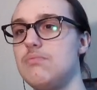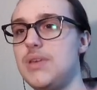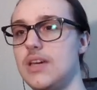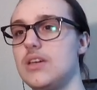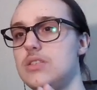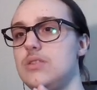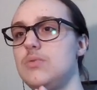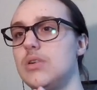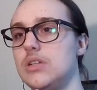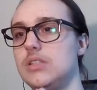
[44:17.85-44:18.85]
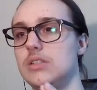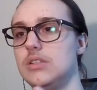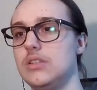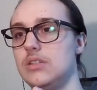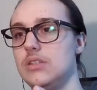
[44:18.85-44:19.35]
because you are
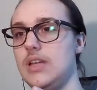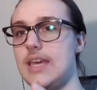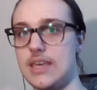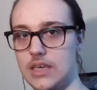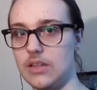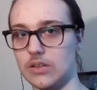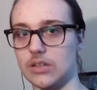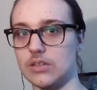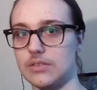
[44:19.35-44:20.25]
a healer,